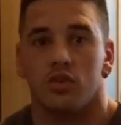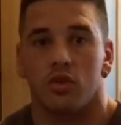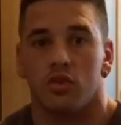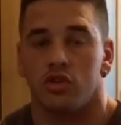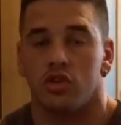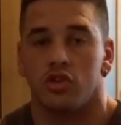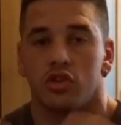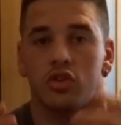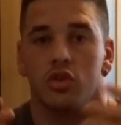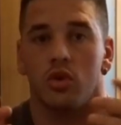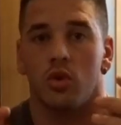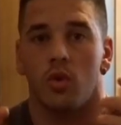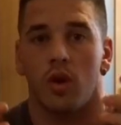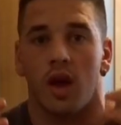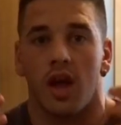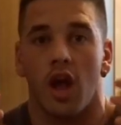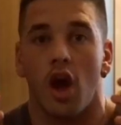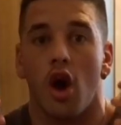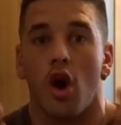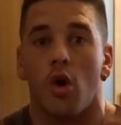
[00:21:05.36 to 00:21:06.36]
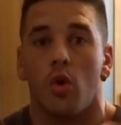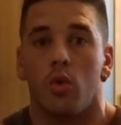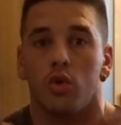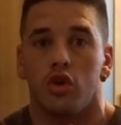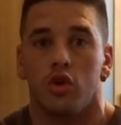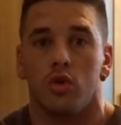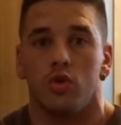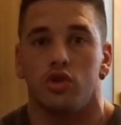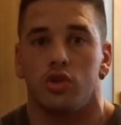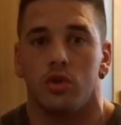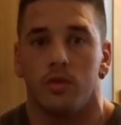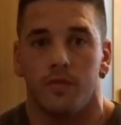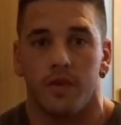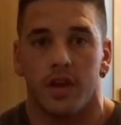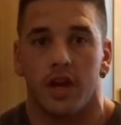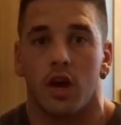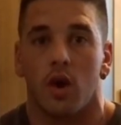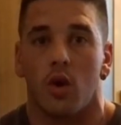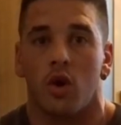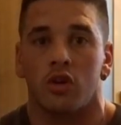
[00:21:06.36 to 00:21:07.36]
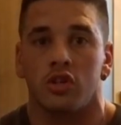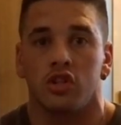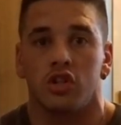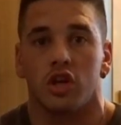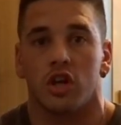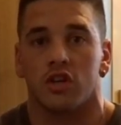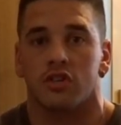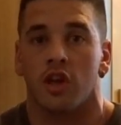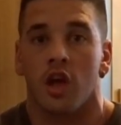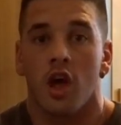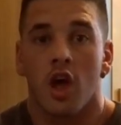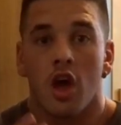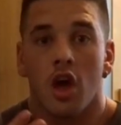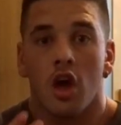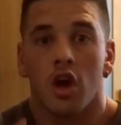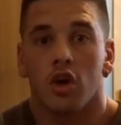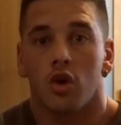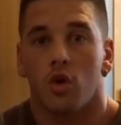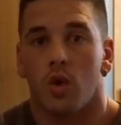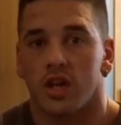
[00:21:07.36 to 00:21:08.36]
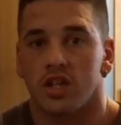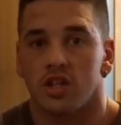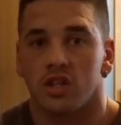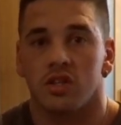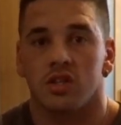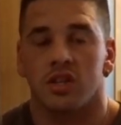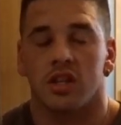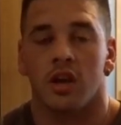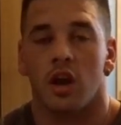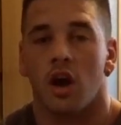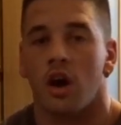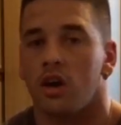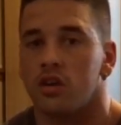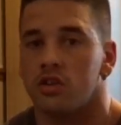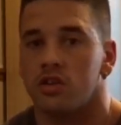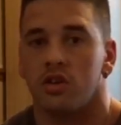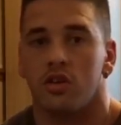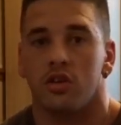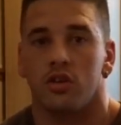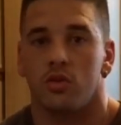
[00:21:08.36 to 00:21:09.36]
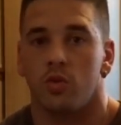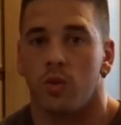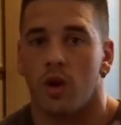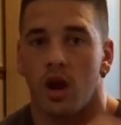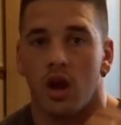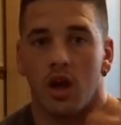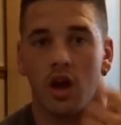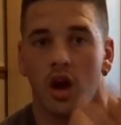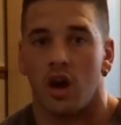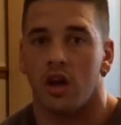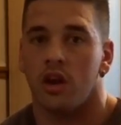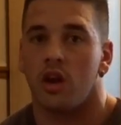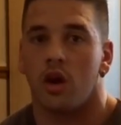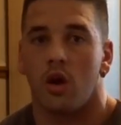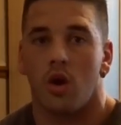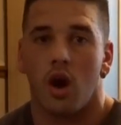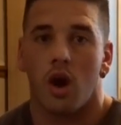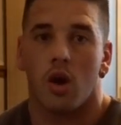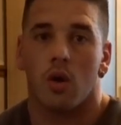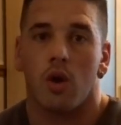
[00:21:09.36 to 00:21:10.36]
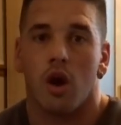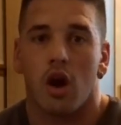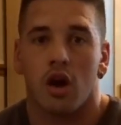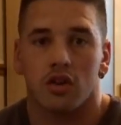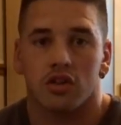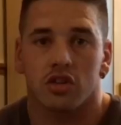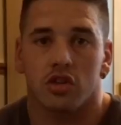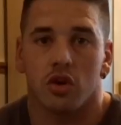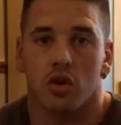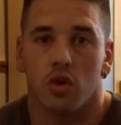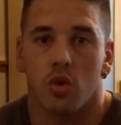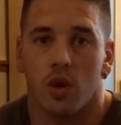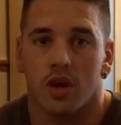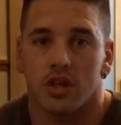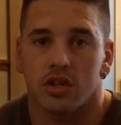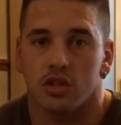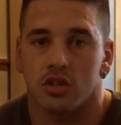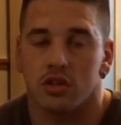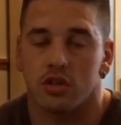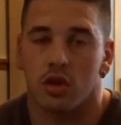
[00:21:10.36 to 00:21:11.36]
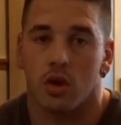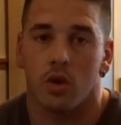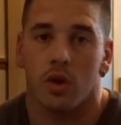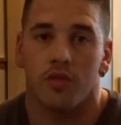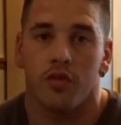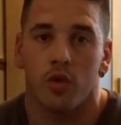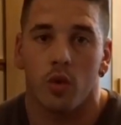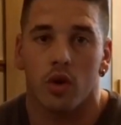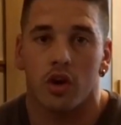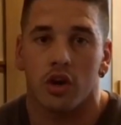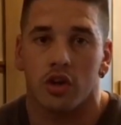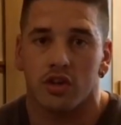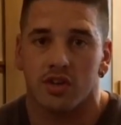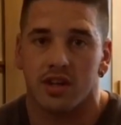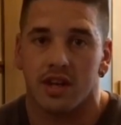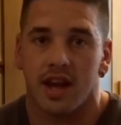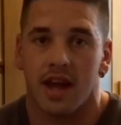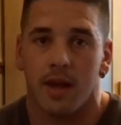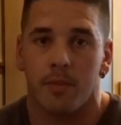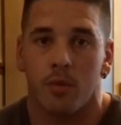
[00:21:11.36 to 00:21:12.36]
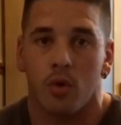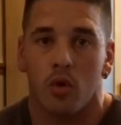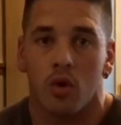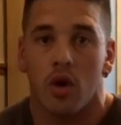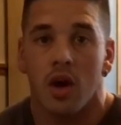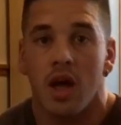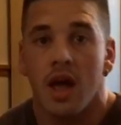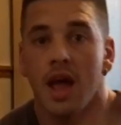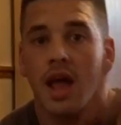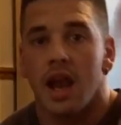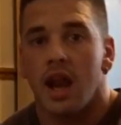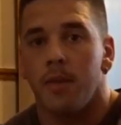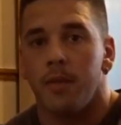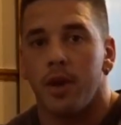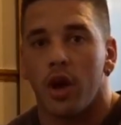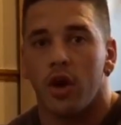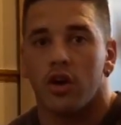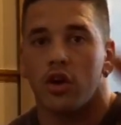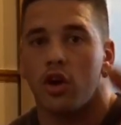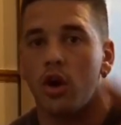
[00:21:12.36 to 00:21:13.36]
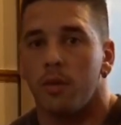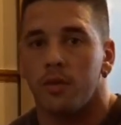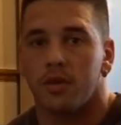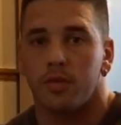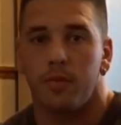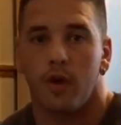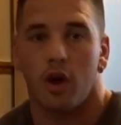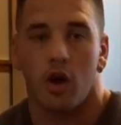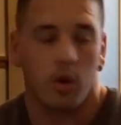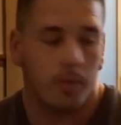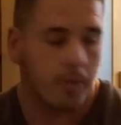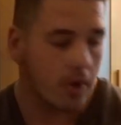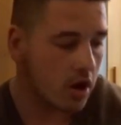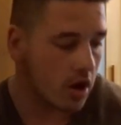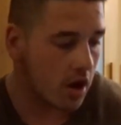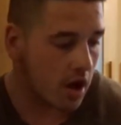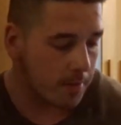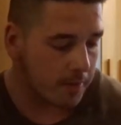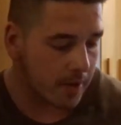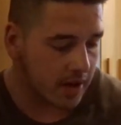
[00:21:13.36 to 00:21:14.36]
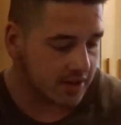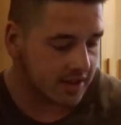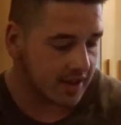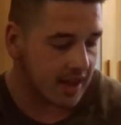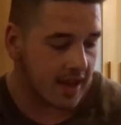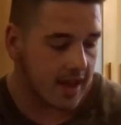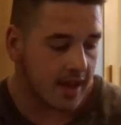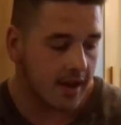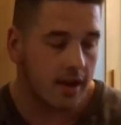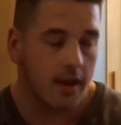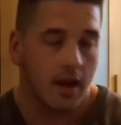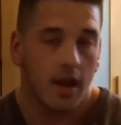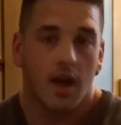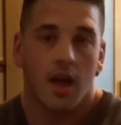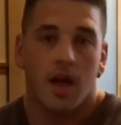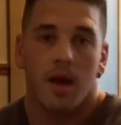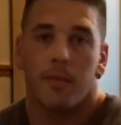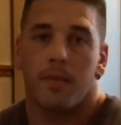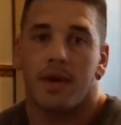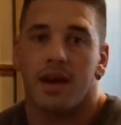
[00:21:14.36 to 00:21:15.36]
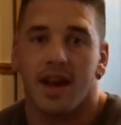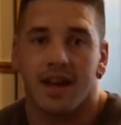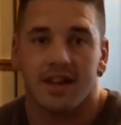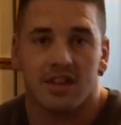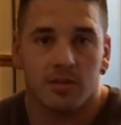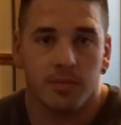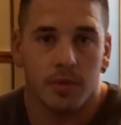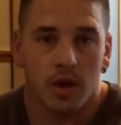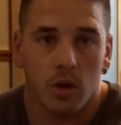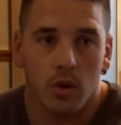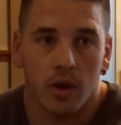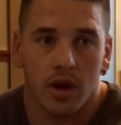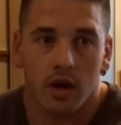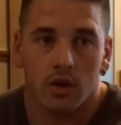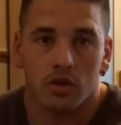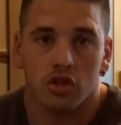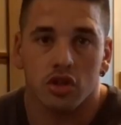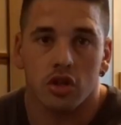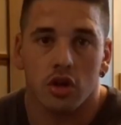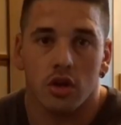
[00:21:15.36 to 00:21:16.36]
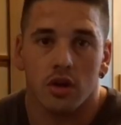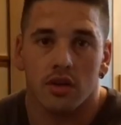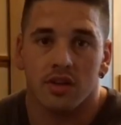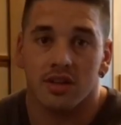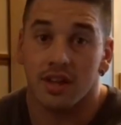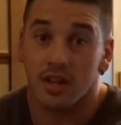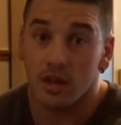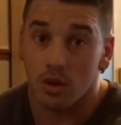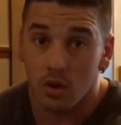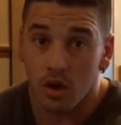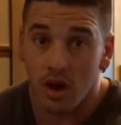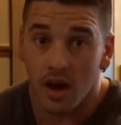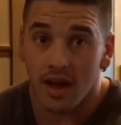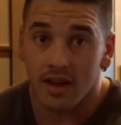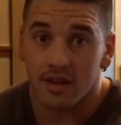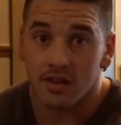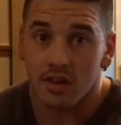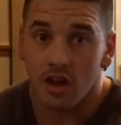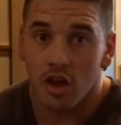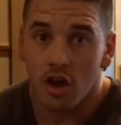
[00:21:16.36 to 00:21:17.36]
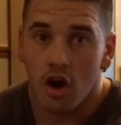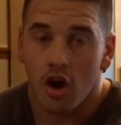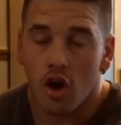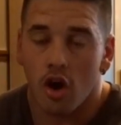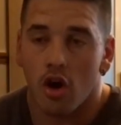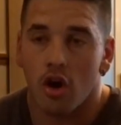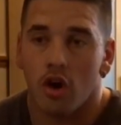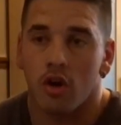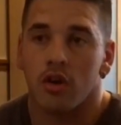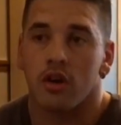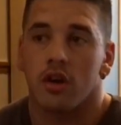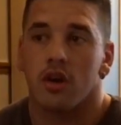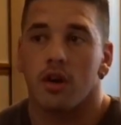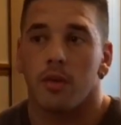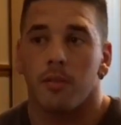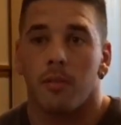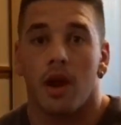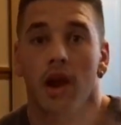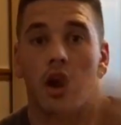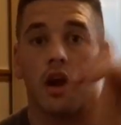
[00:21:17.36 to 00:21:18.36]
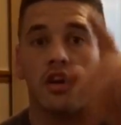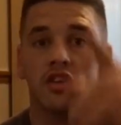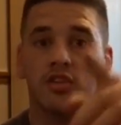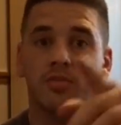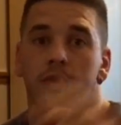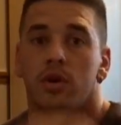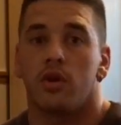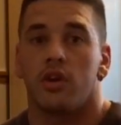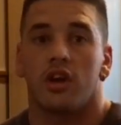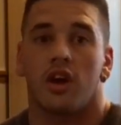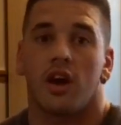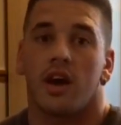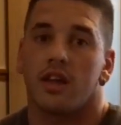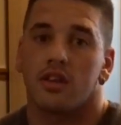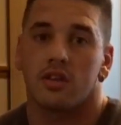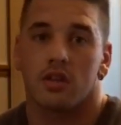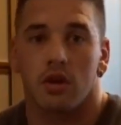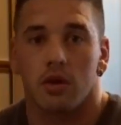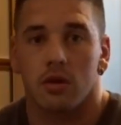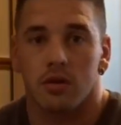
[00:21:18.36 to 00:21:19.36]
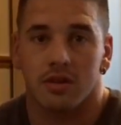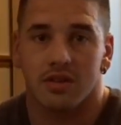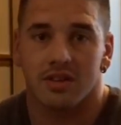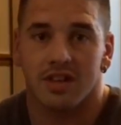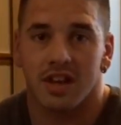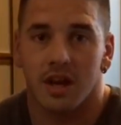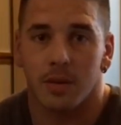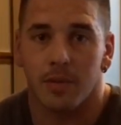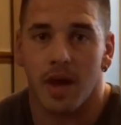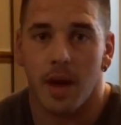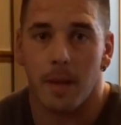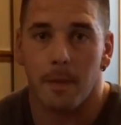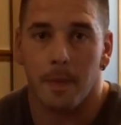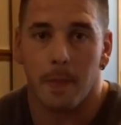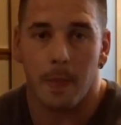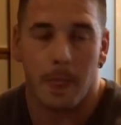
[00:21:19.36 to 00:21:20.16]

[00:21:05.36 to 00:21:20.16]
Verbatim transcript: or just do a whole YouTube video on just questions and answers where I'll answer your questions. So if you want to see that more, let me know in the comments below. But I'm about to get in my next meal and I'll see you guys on my last meal tonight. So see you in a bit.